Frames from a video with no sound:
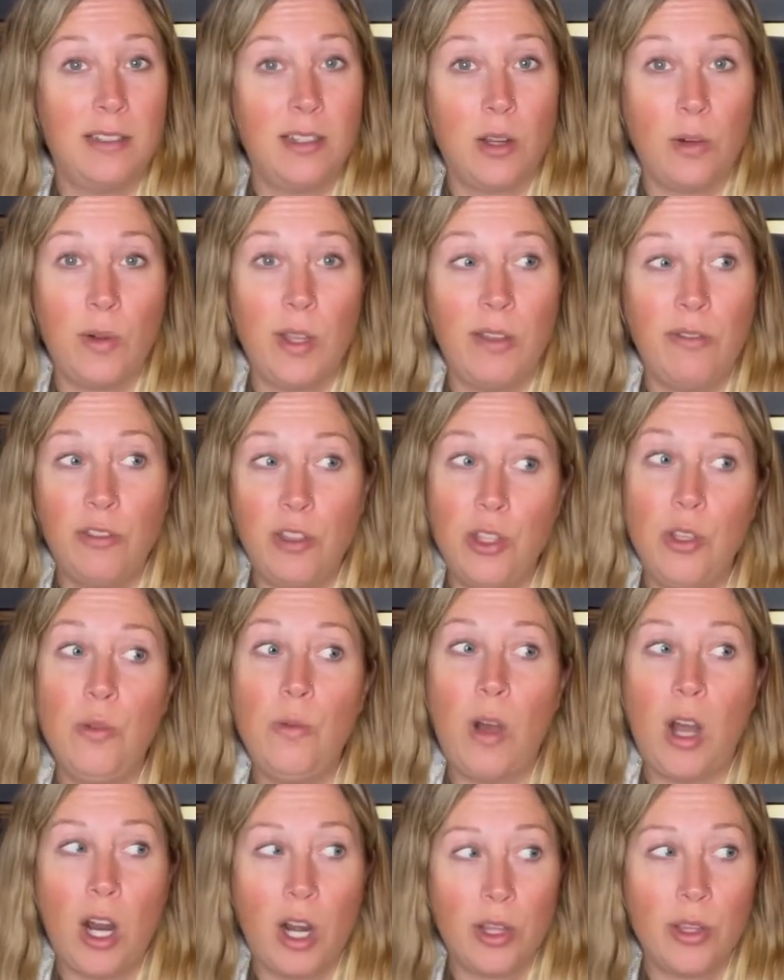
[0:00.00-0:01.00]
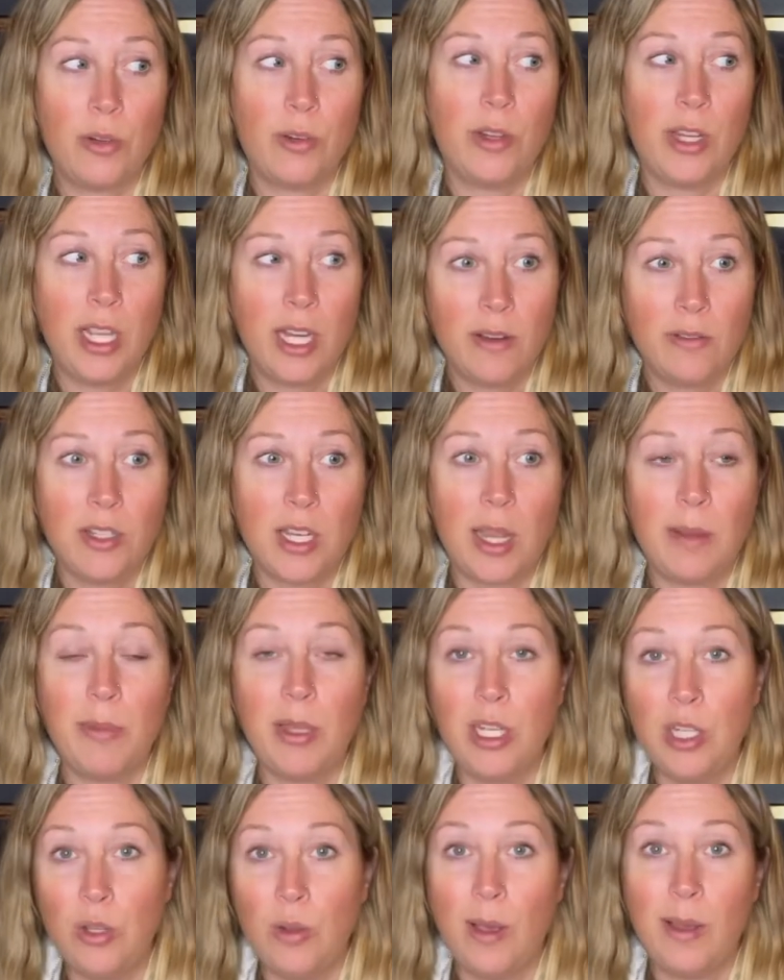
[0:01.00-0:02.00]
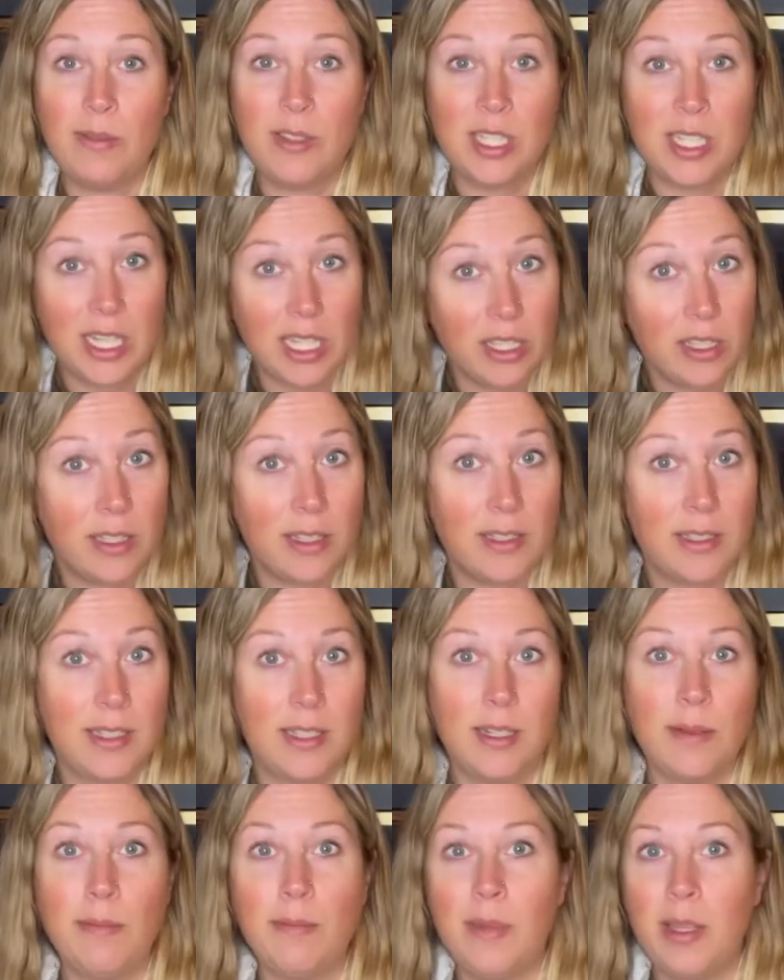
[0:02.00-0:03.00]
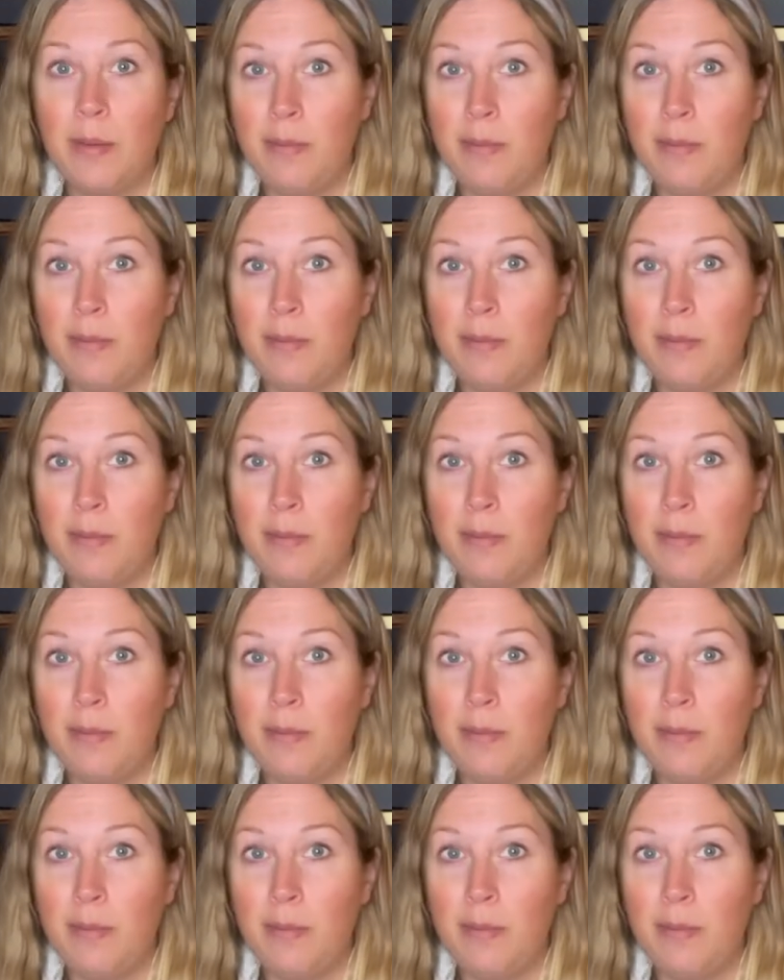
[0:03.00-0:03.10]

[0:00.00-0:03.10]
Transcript: So if you are the creative type and you have skills to